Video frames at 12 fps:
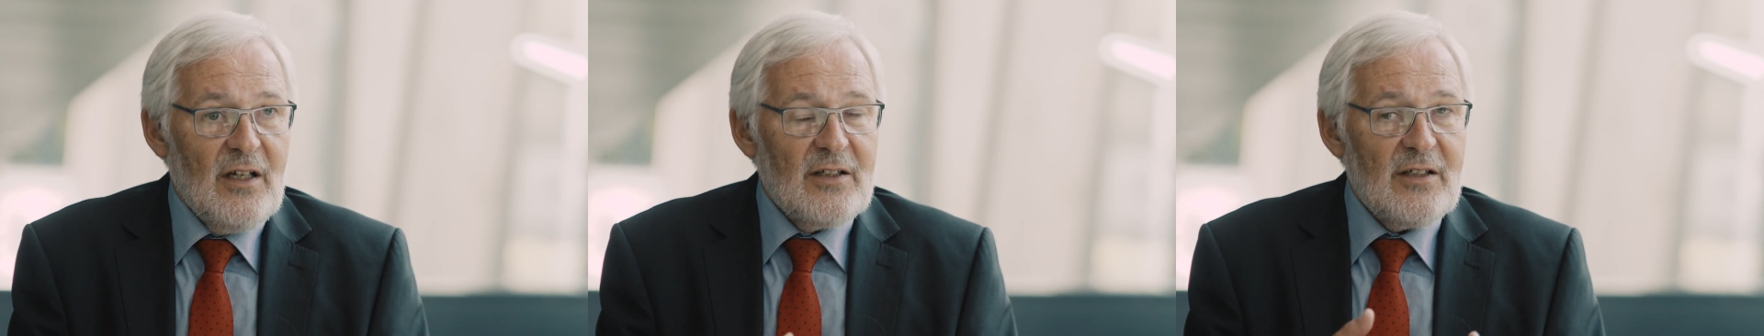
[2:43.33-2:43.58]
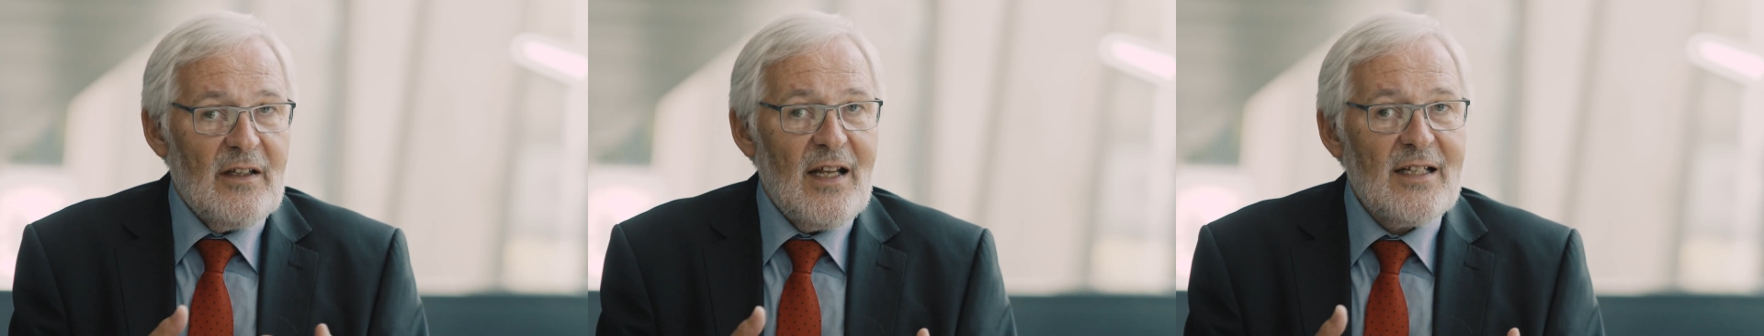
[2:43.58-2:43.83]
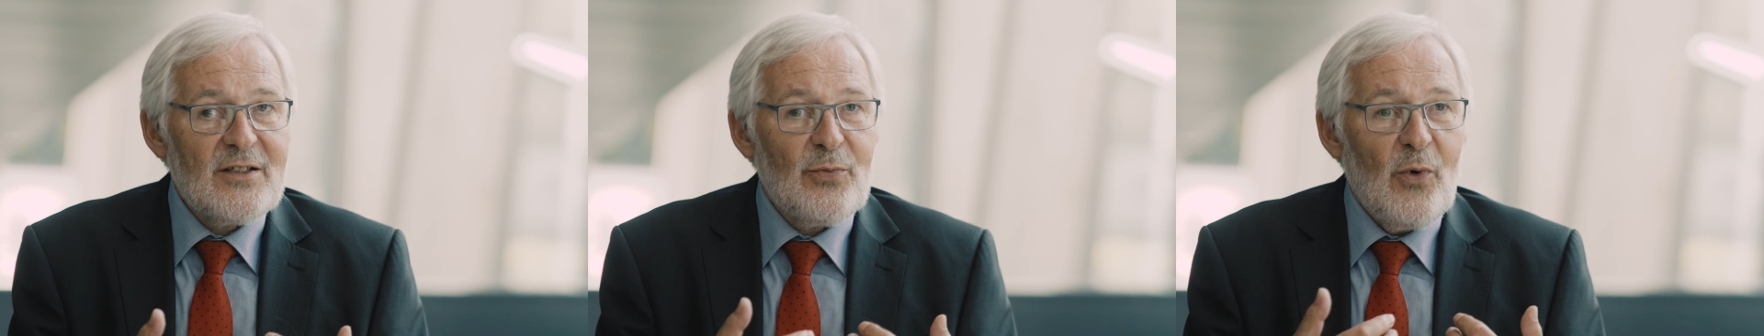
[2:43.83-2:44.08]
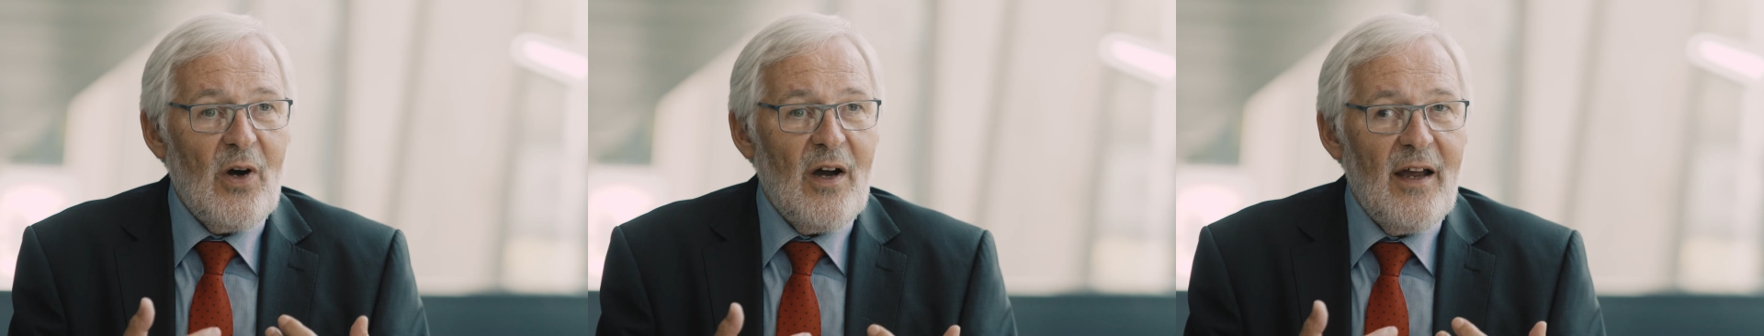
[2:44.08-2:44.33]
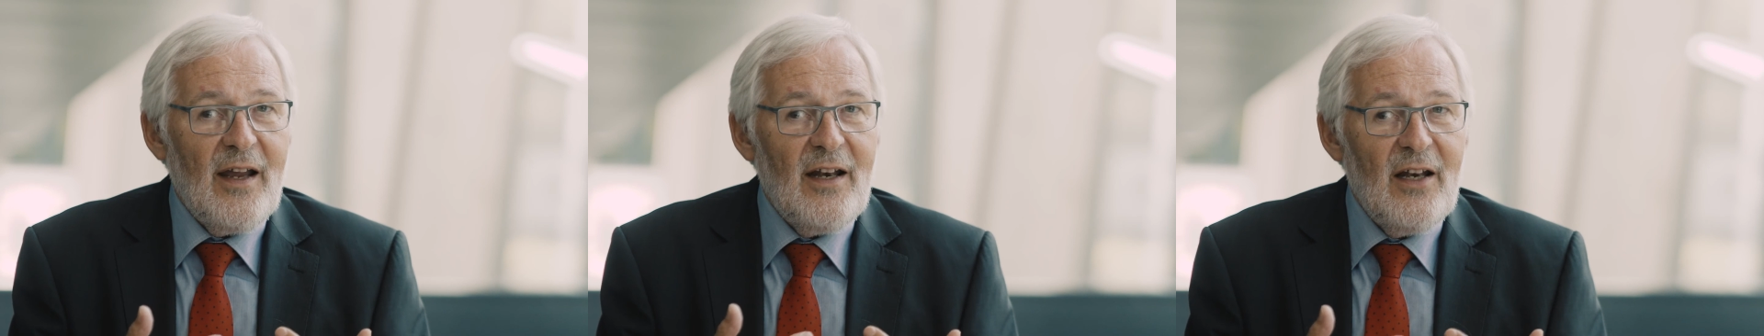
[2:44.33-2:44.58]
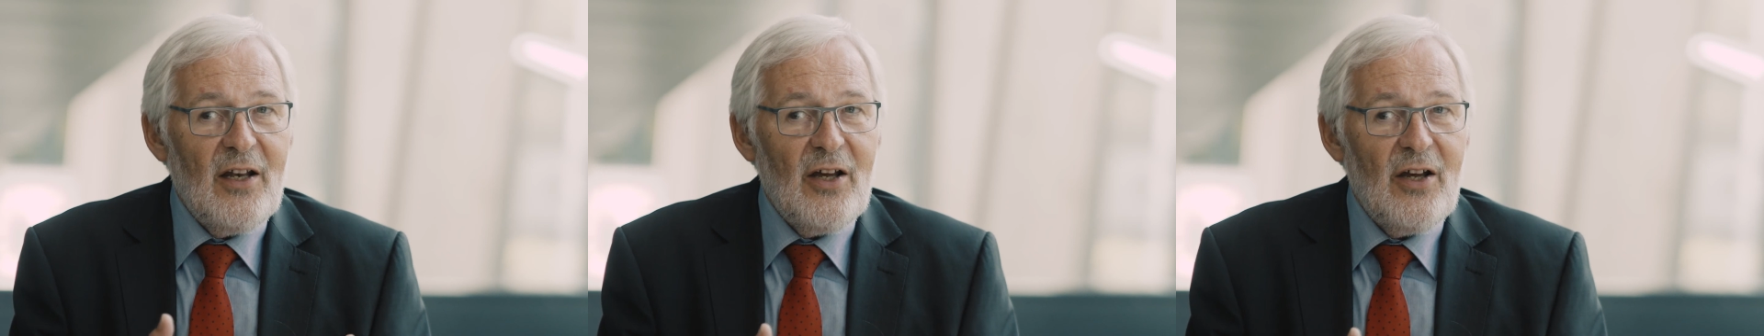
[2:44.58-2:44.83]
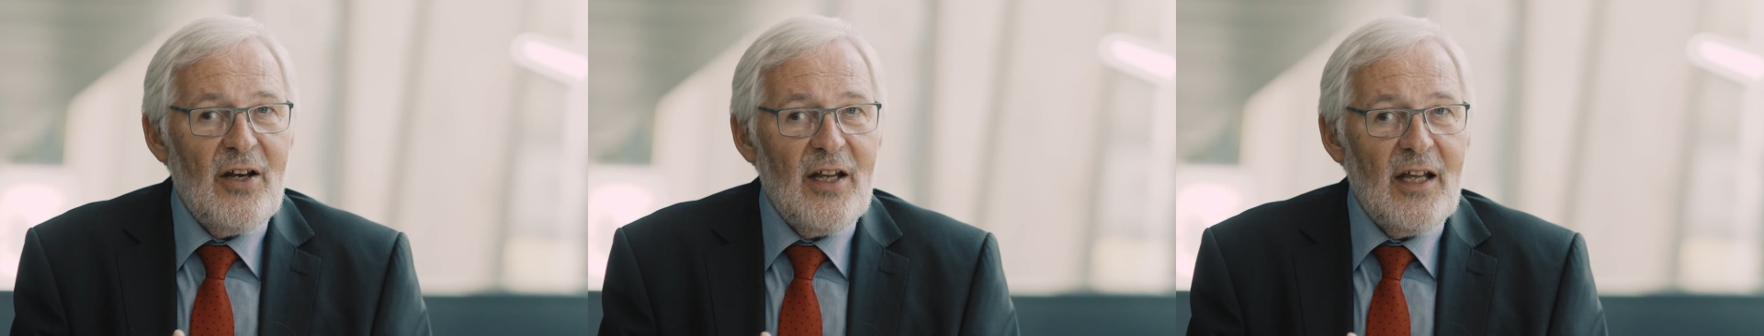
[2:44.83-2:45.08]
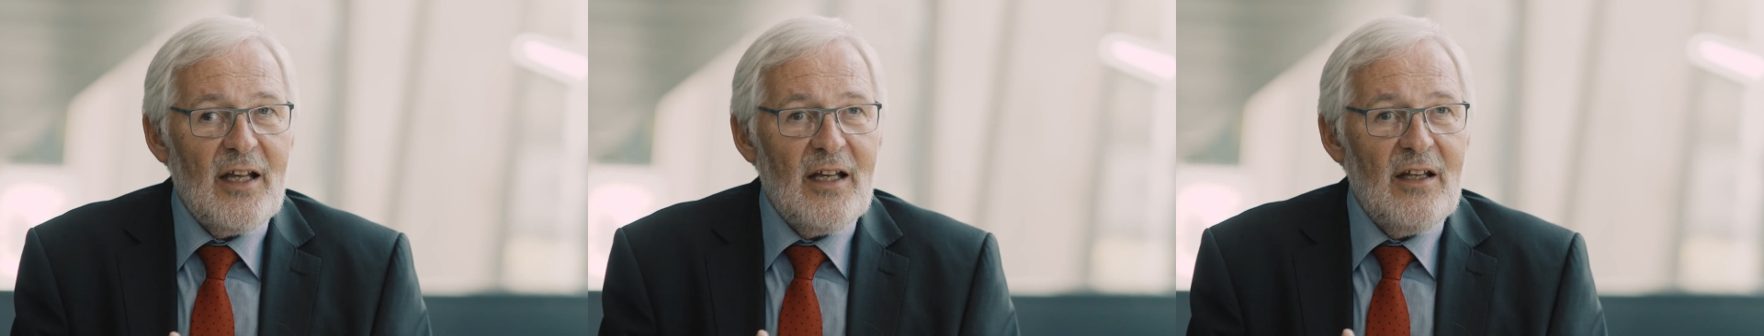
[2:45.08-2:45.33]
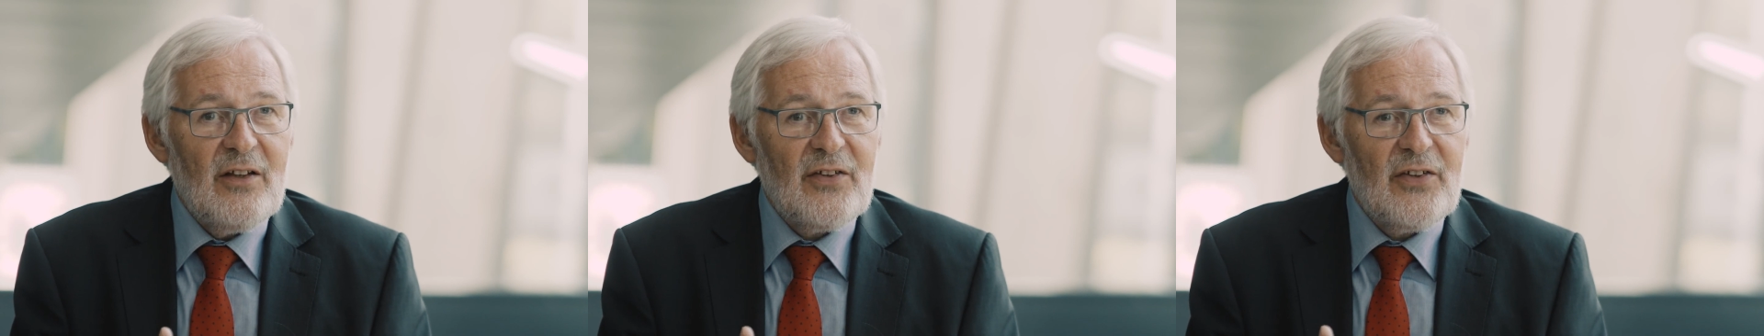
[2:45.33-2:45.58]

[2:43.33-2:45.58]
So that's why learning is